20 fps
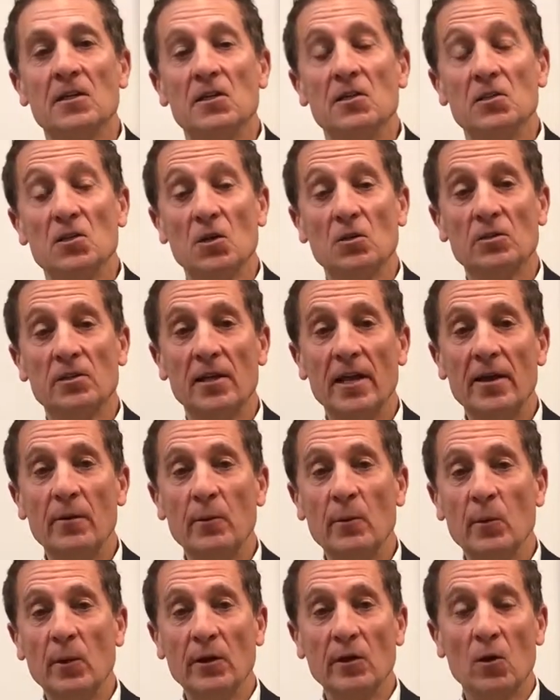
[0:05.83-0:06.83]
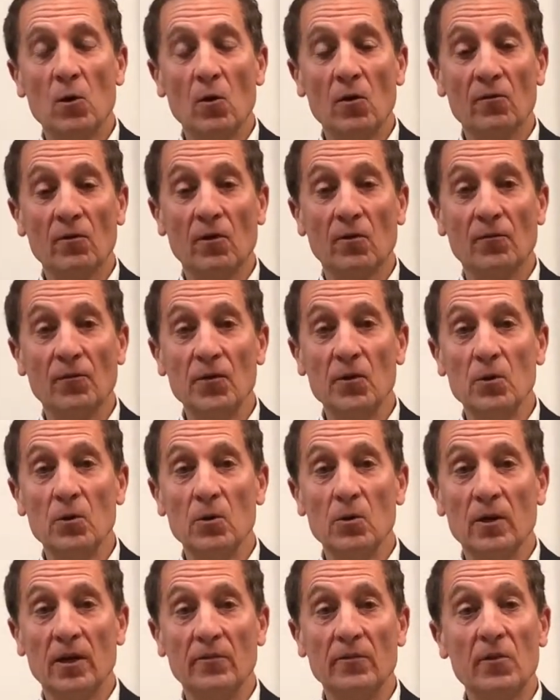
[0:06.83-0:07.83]
So today we want to go over
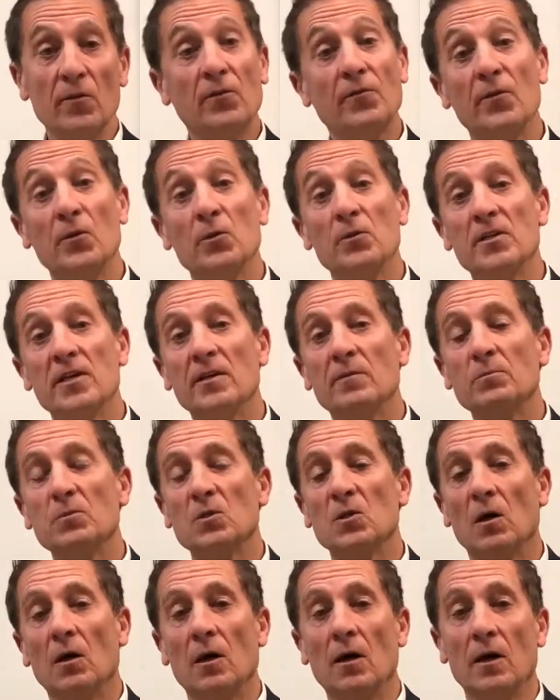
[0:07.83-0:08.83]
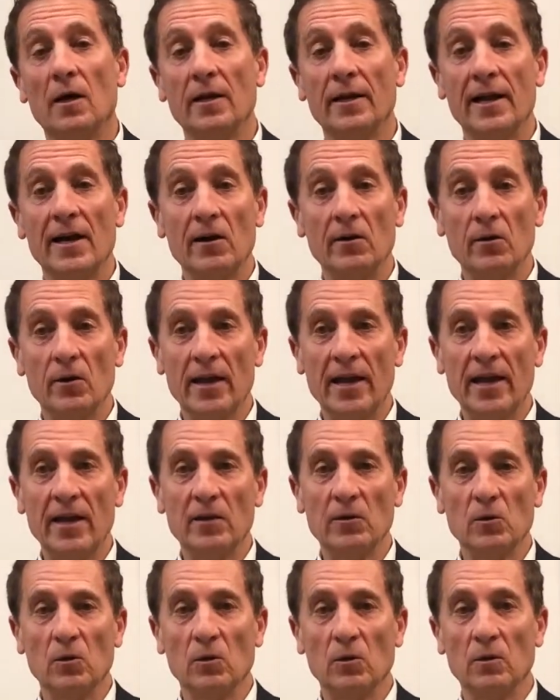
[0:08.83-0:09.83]
give you a few tips on how to
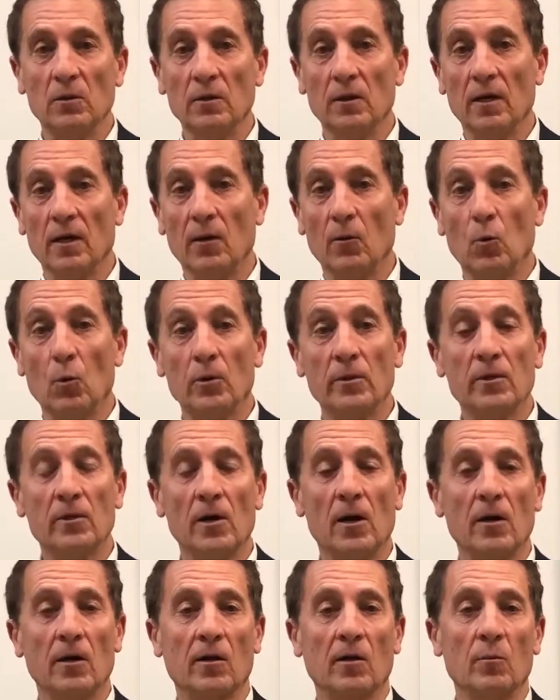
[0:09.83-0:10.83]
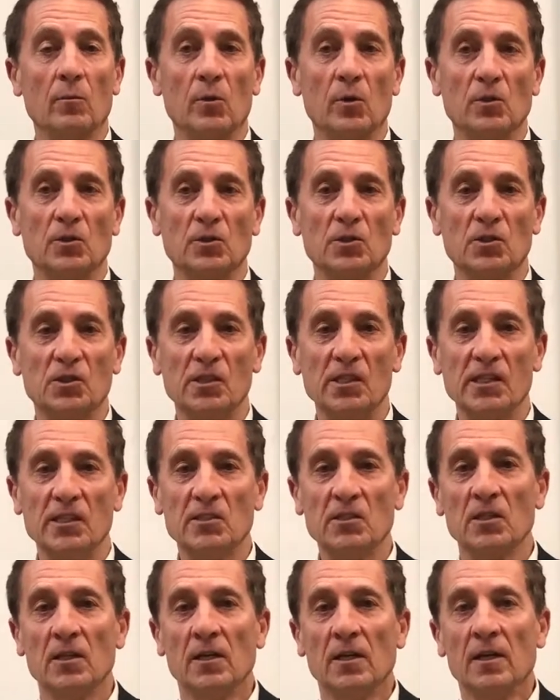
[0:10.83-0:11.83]
handle orthodontic
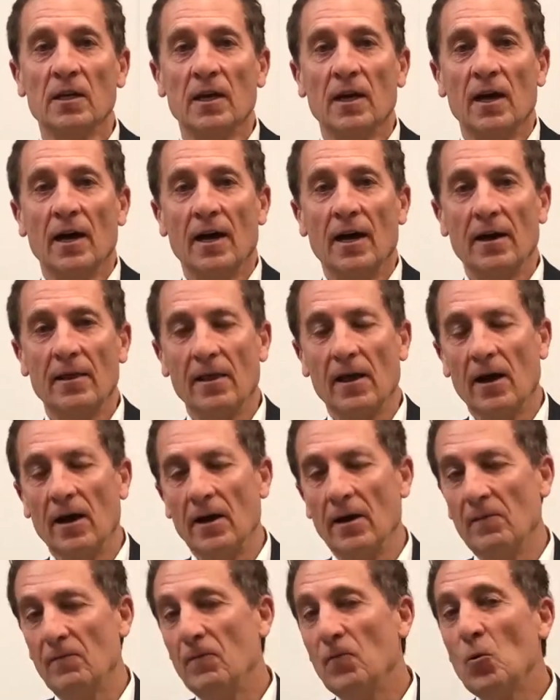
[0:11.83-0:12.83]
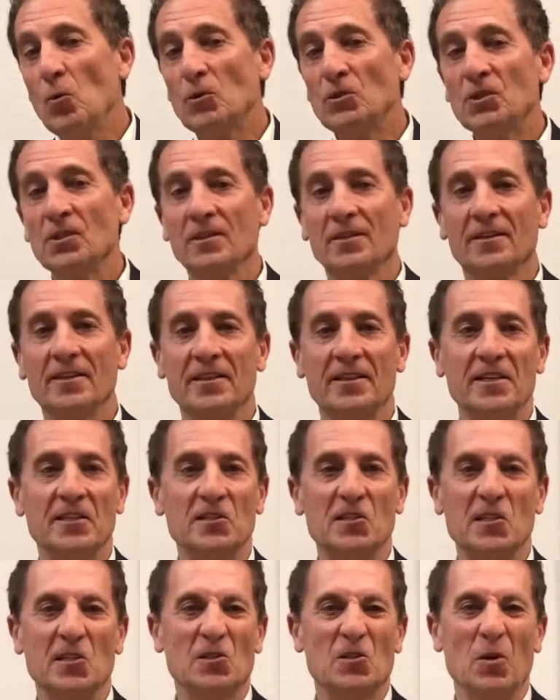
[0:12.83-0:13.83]
emergencies. Fortunately,
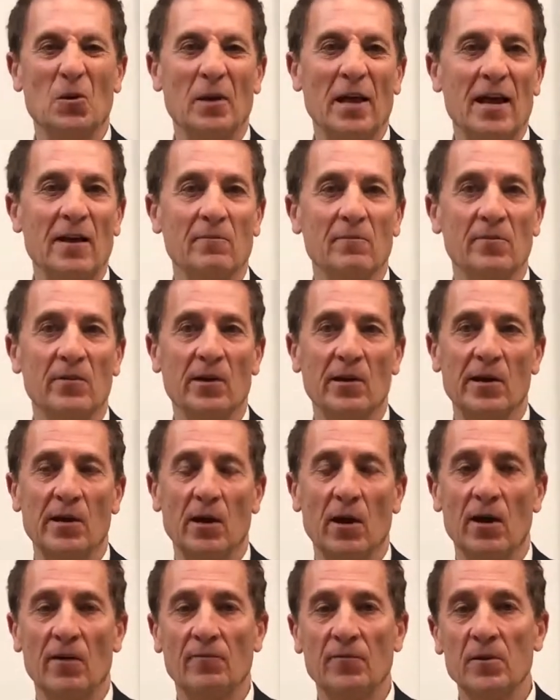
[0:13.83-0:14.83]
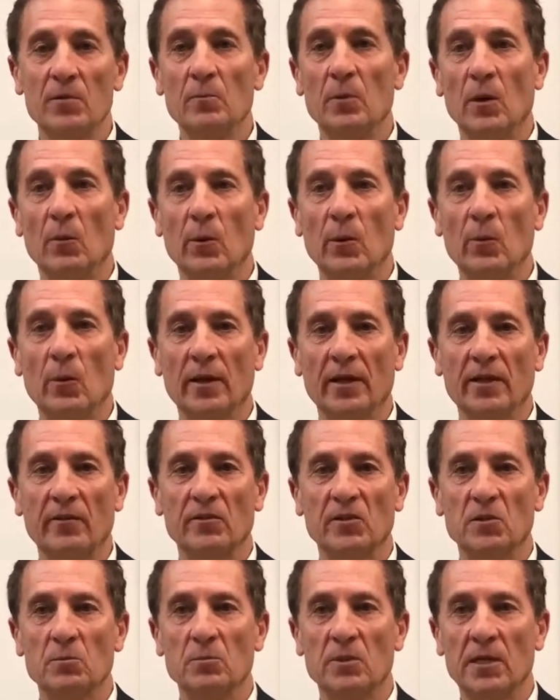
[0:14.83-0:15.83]
these things don't happen very often, but we want to give
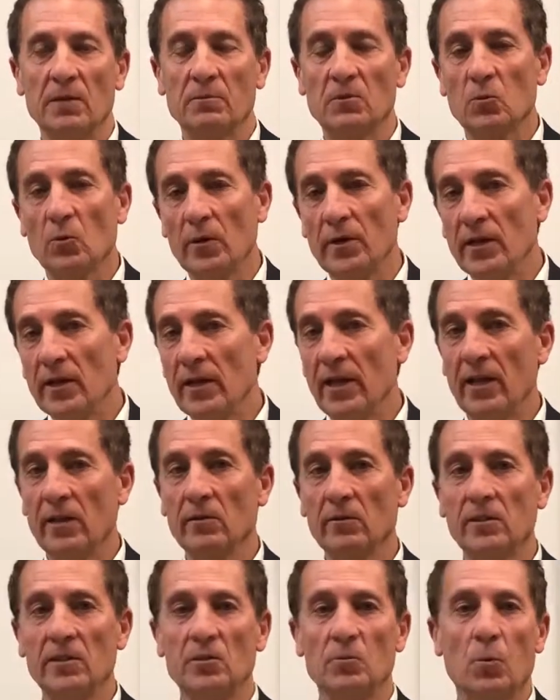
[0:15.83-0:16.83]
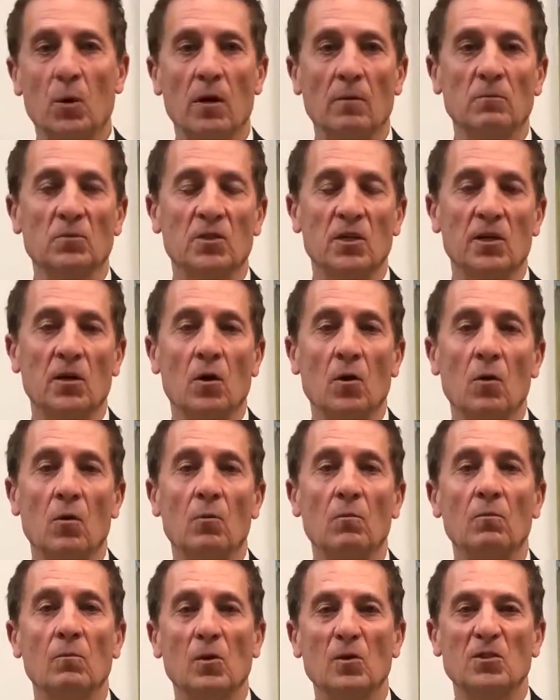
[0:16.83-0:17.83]
you some tips where you can handle these problems at
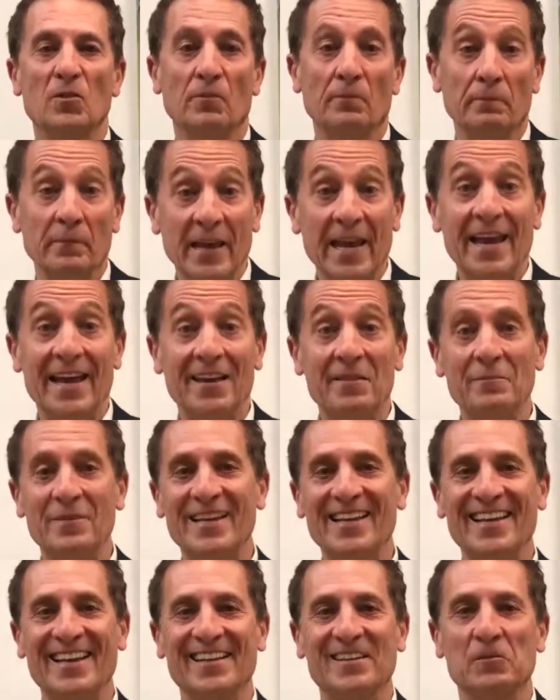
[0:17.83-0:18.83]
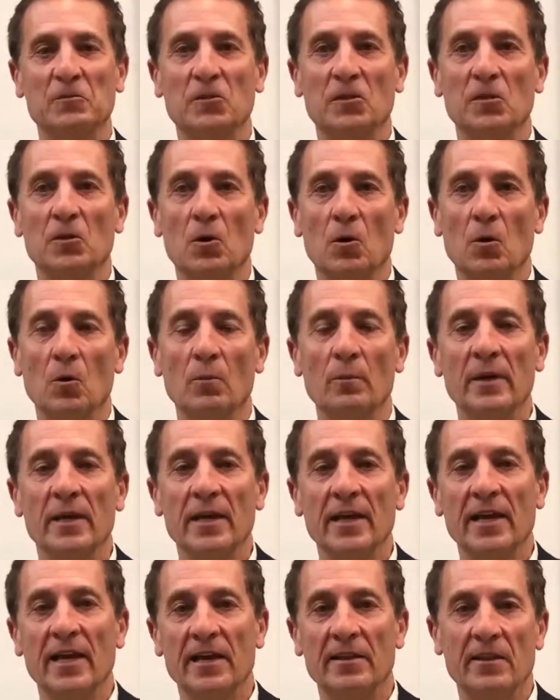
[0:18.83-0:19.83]
home. Most of them can be handled at home,
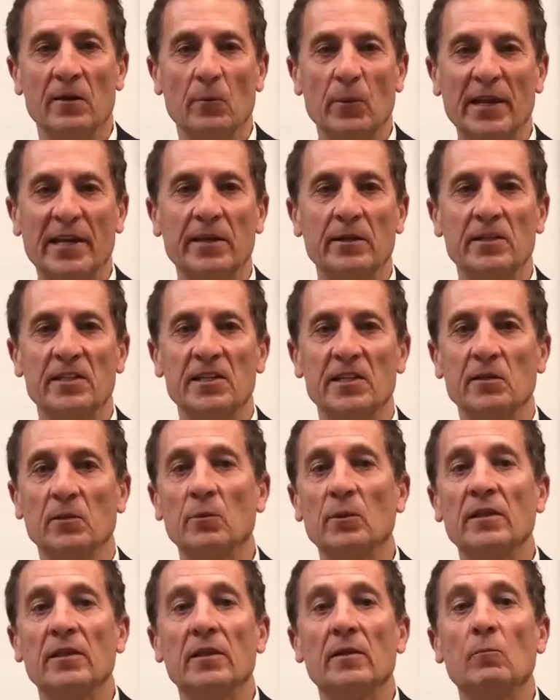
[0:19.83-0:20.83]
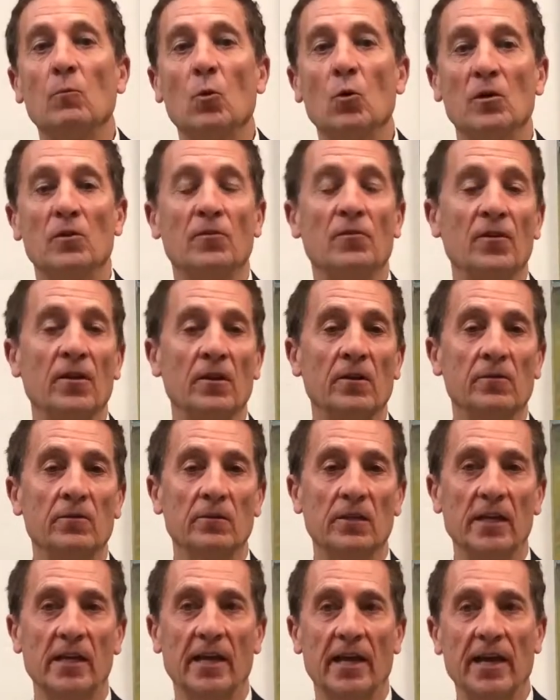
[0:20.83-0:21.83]
and then we can deal with it more
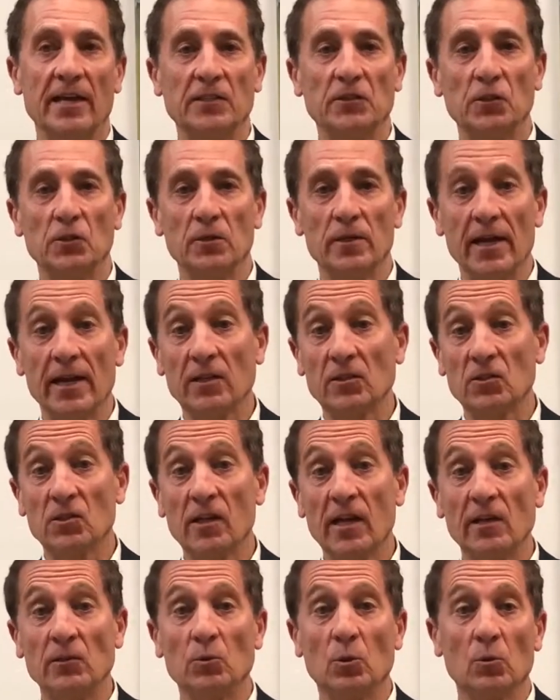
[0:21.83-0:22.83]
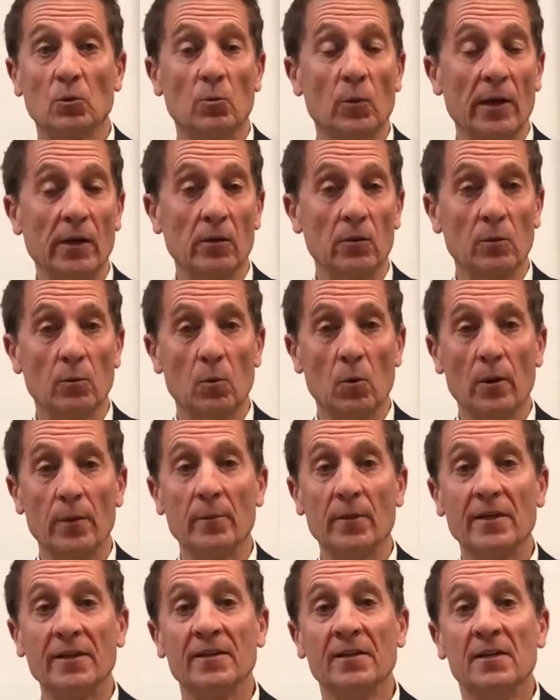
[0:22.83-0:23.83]
definitively at your next scheduled regular
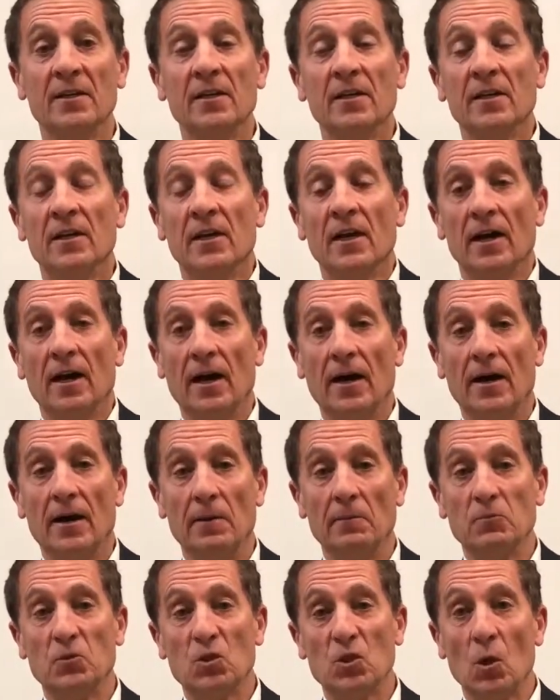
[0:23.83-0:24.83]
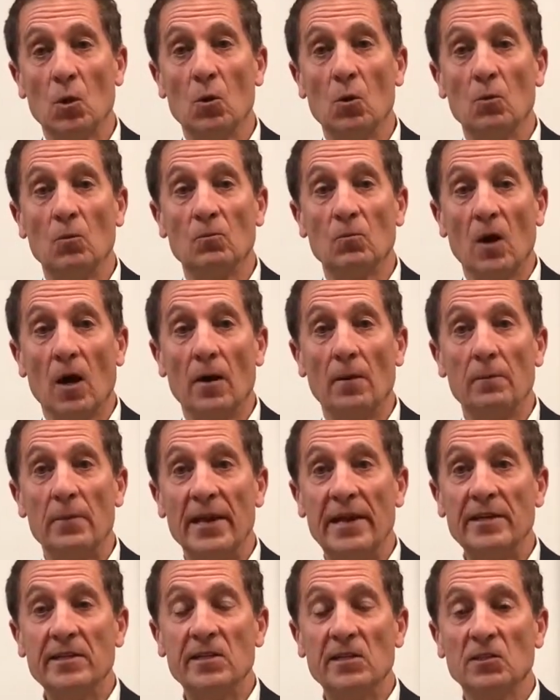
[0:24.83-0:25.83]
appointment.
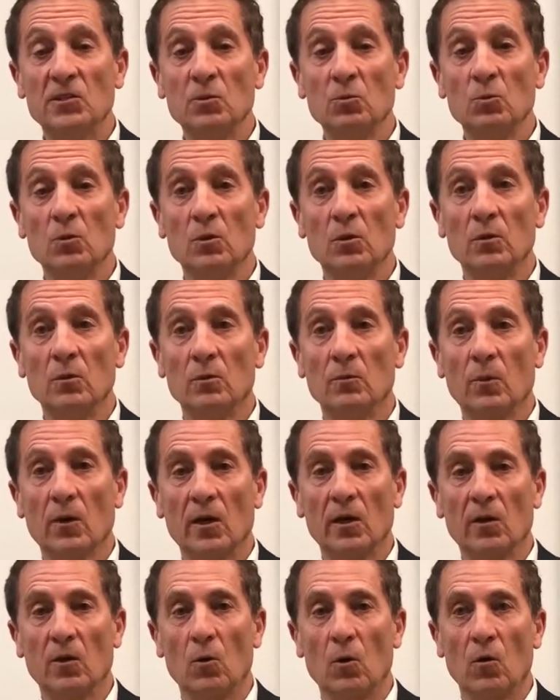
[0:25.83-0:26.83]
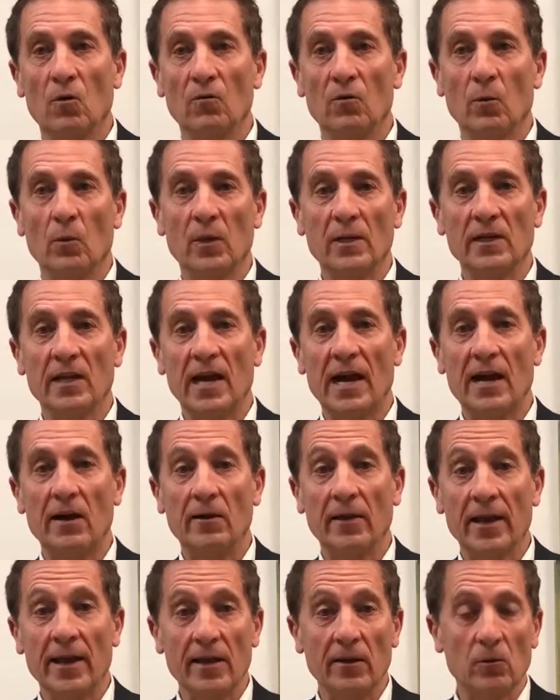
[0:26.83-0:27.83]
Pay attention. We're going to go over how
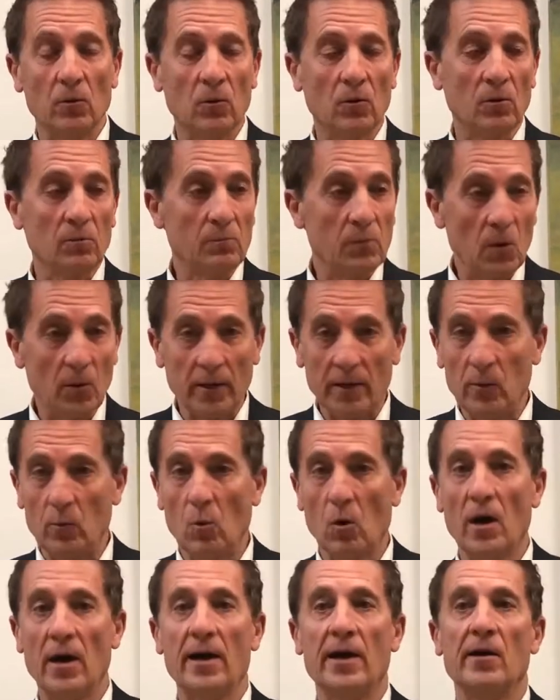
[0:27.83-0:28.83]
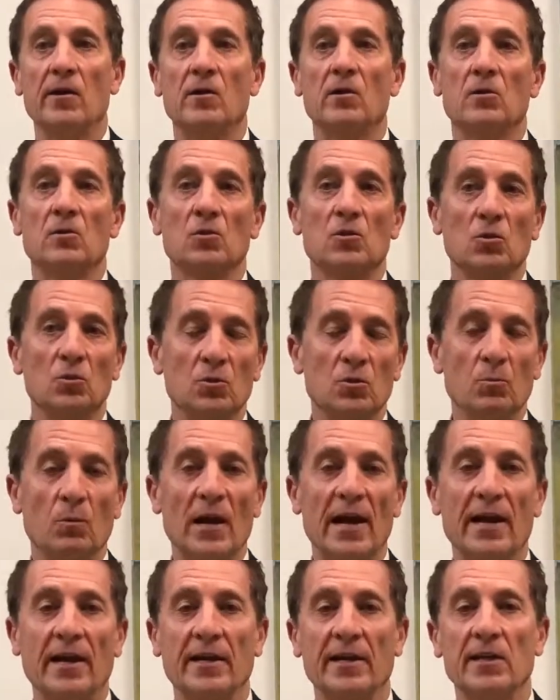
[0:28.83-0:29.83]
to handle pokey wires, loose
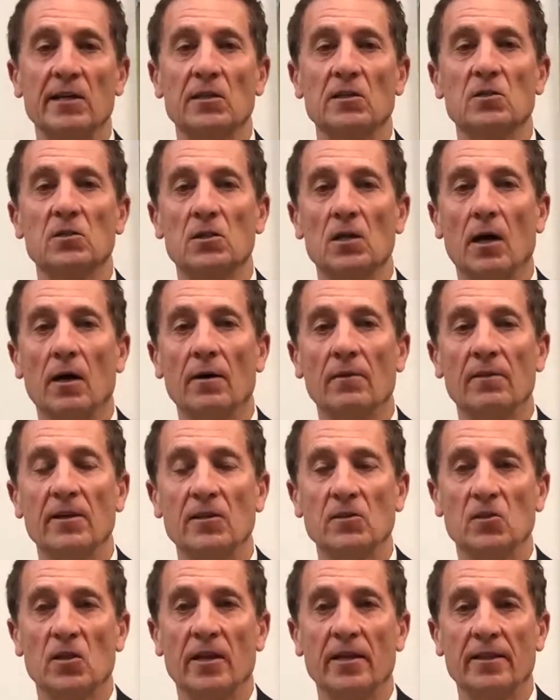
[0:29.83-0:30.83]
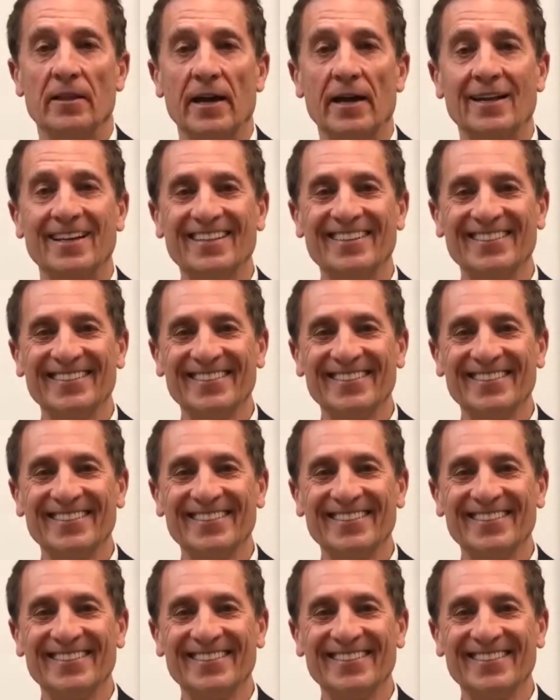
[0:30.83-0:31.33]
brackets, things like that.